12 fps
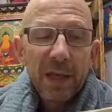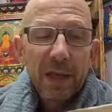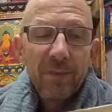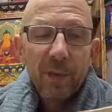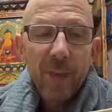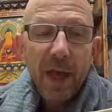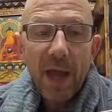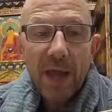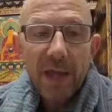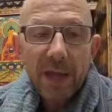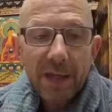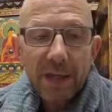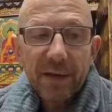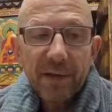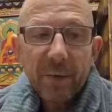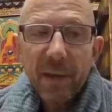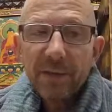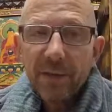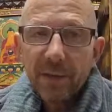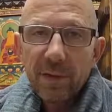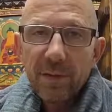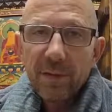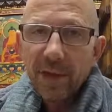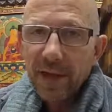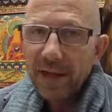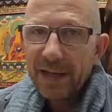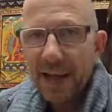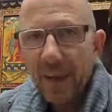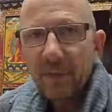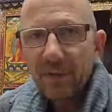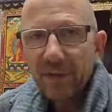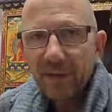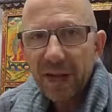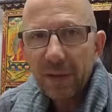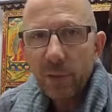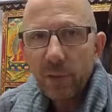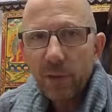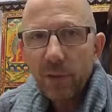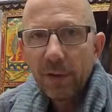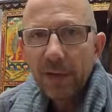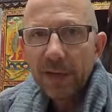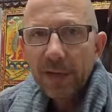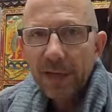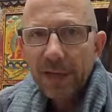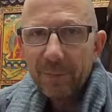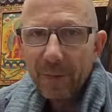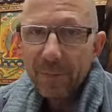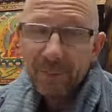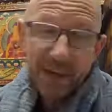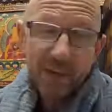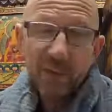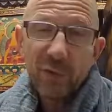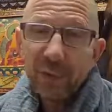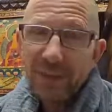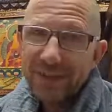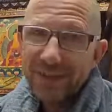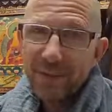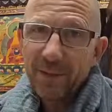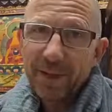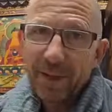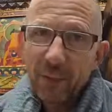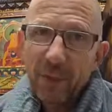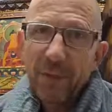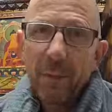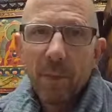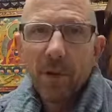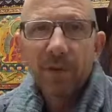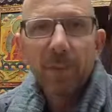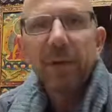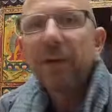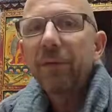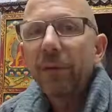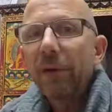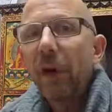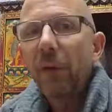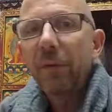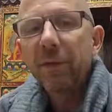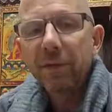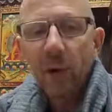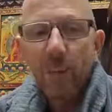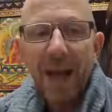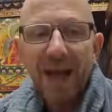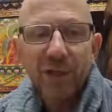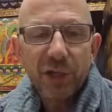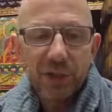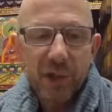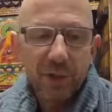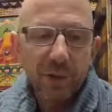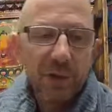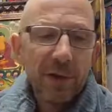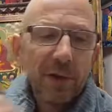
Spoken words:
If you buy an inexpensive hand-hammered singing bowl, it might be extremely dissonant with multiple different tones that don't match each other.